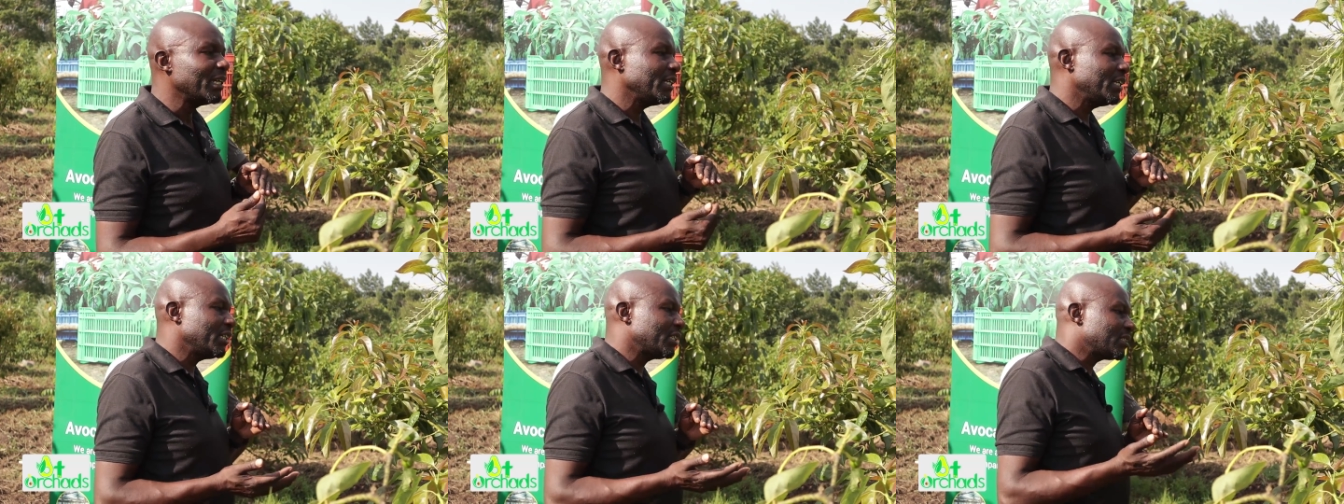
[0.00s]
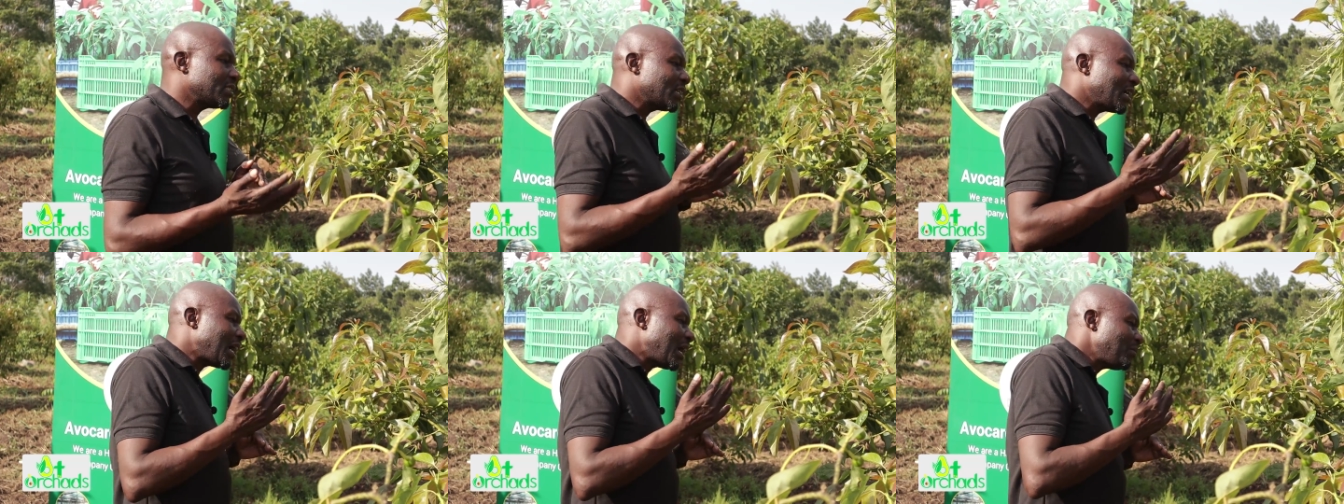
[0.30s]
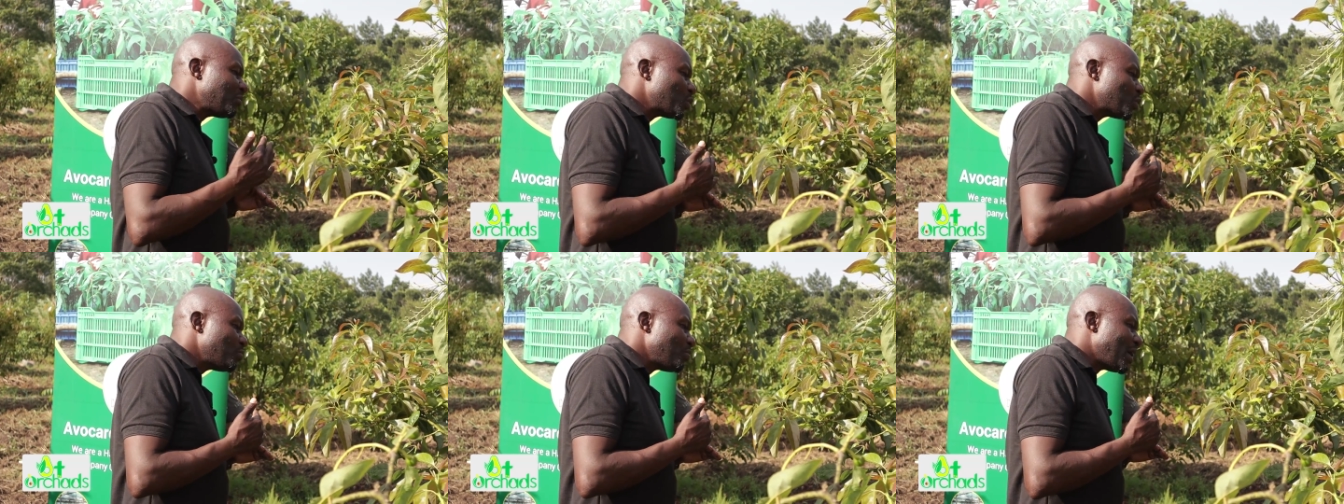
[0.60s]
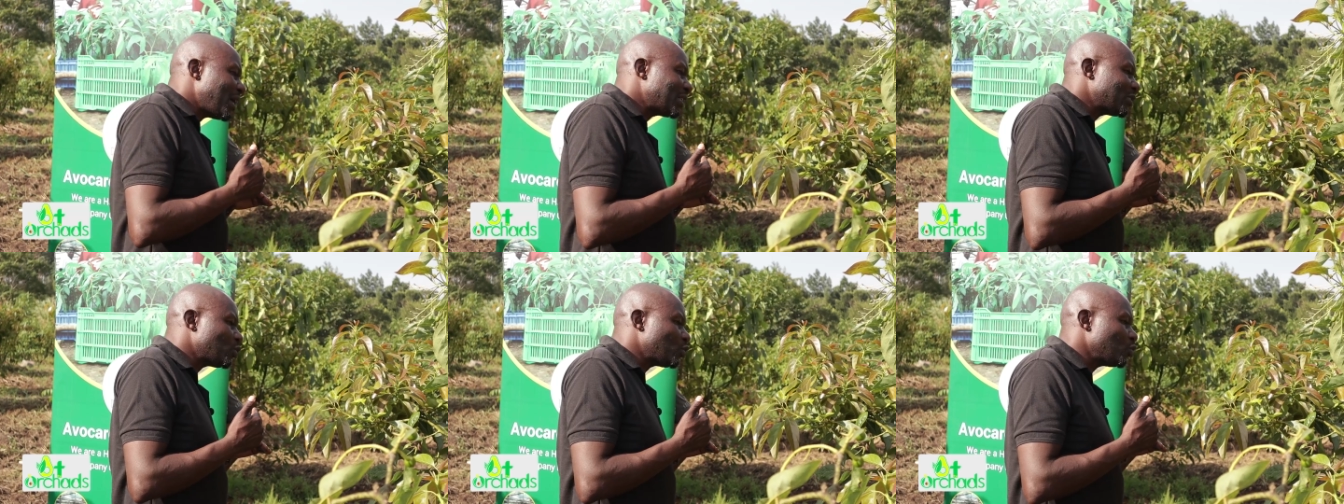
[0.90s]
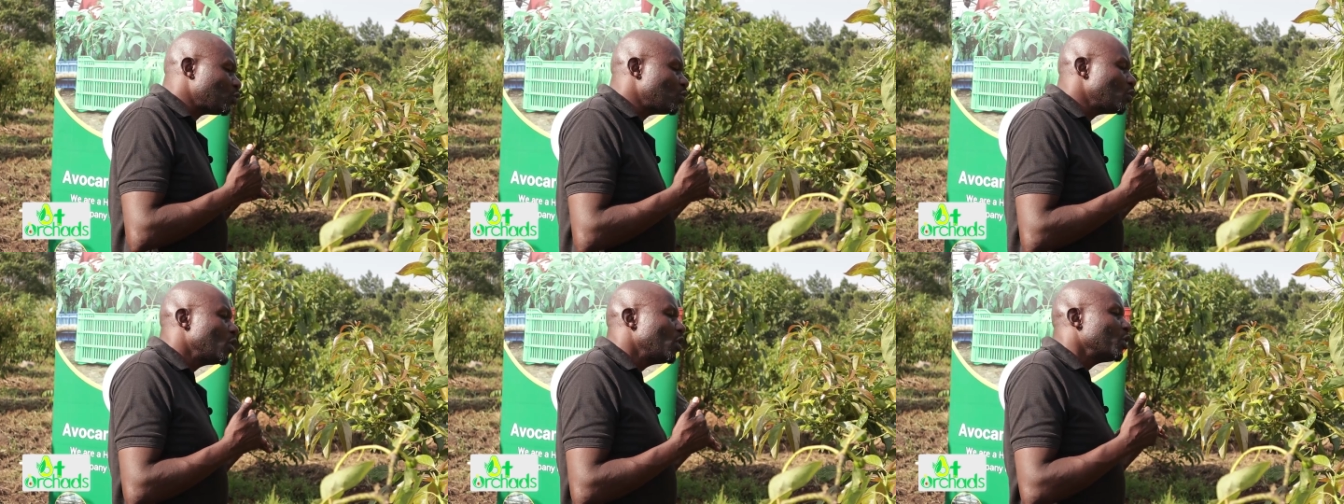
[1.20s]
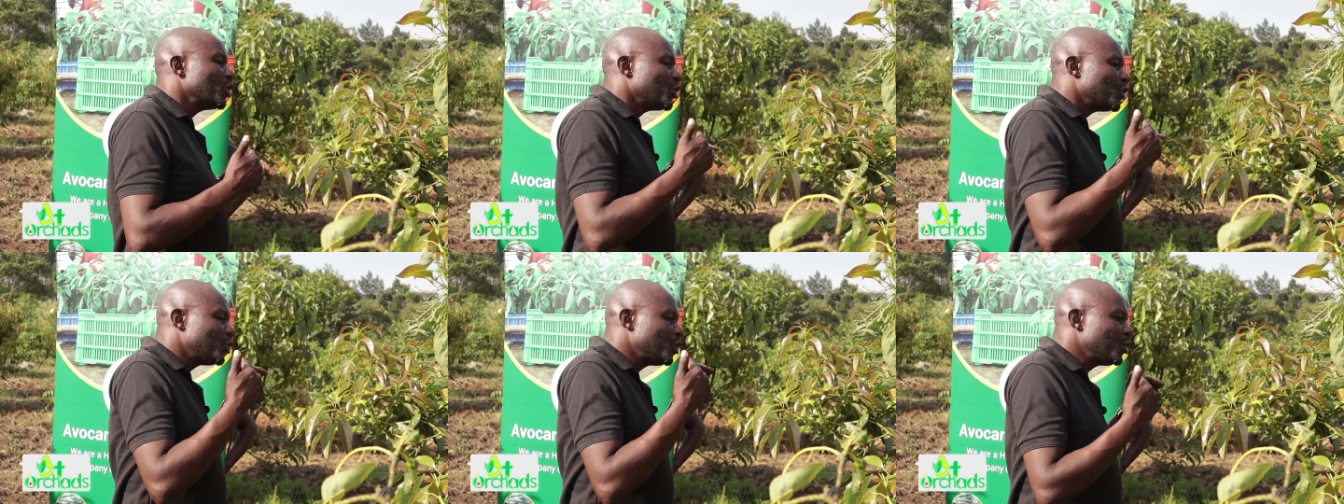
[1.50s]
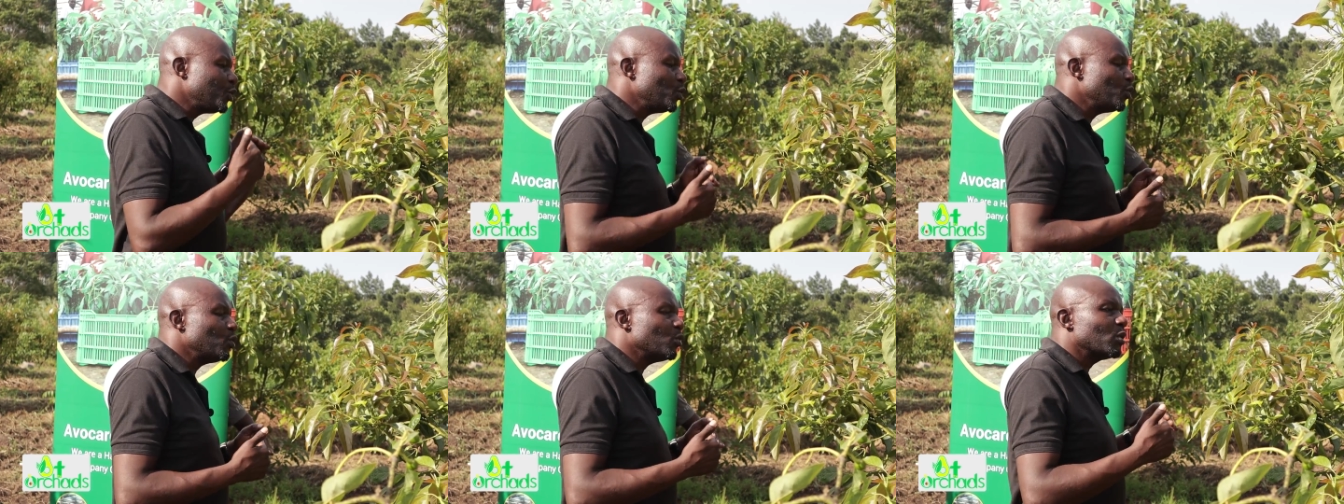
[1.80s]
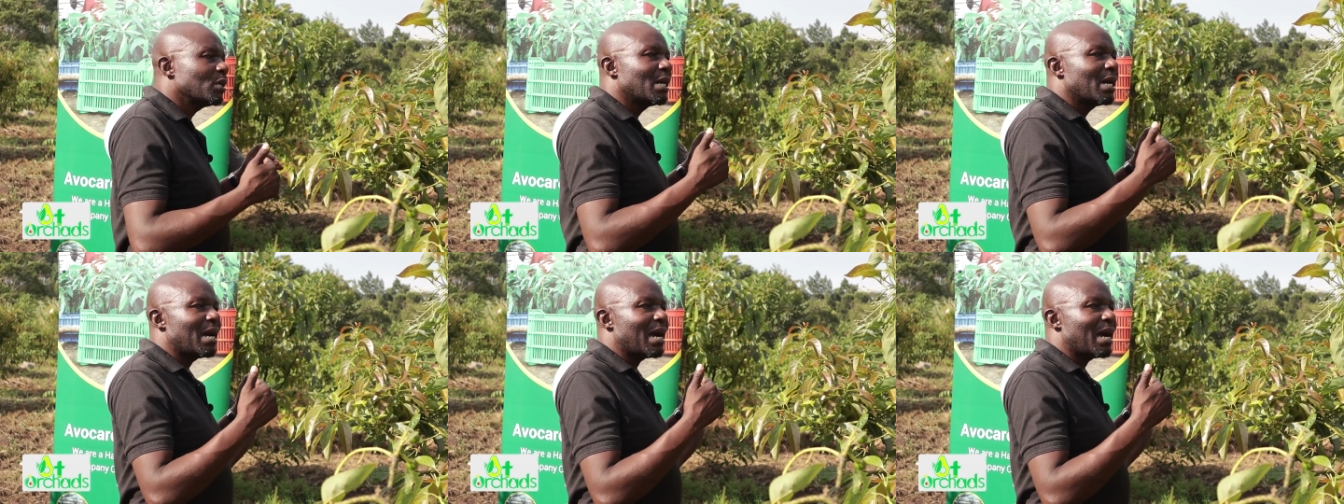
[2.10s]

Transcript: it comes back to you